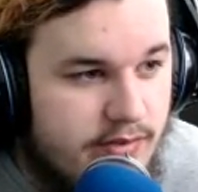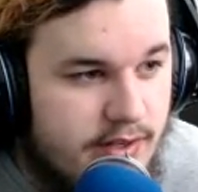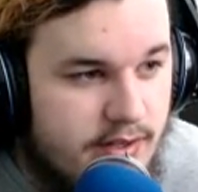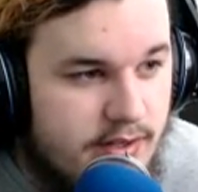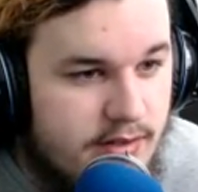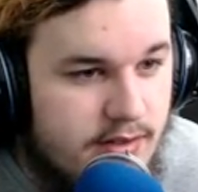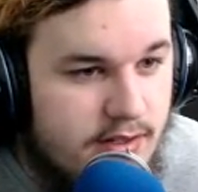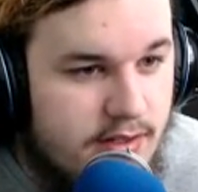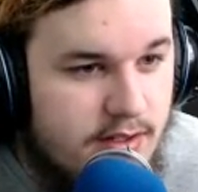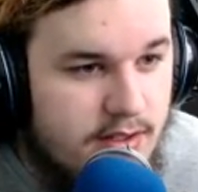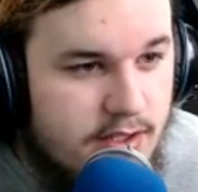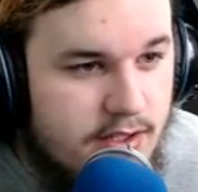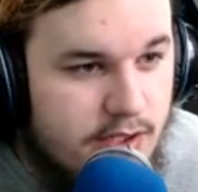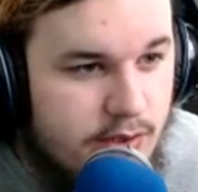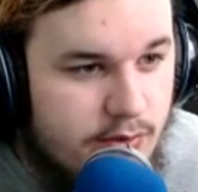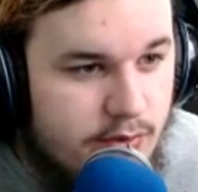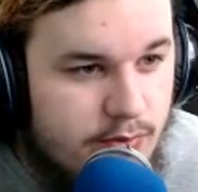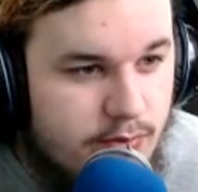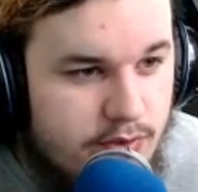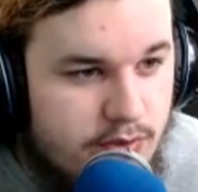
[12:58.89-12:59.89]
and
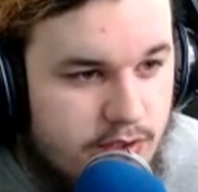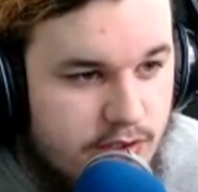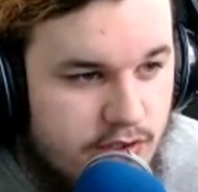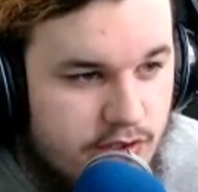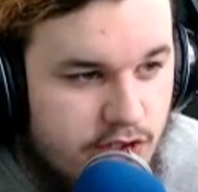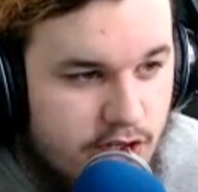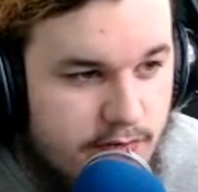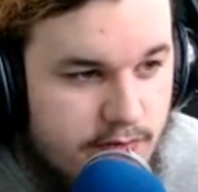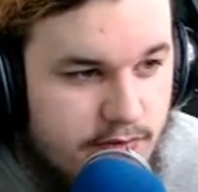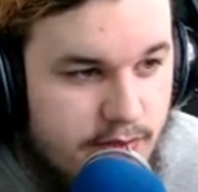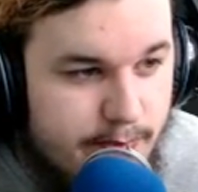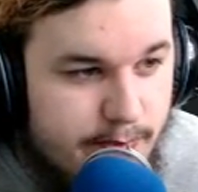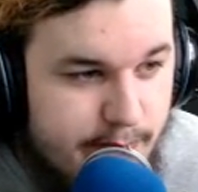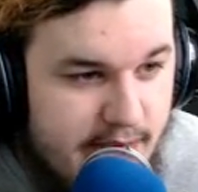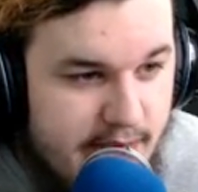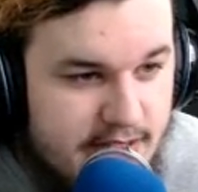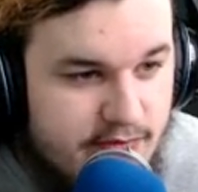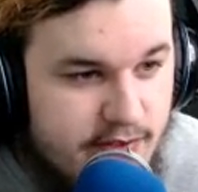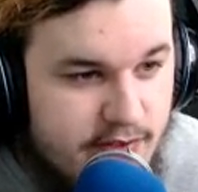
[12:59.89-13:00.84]
you deserve the best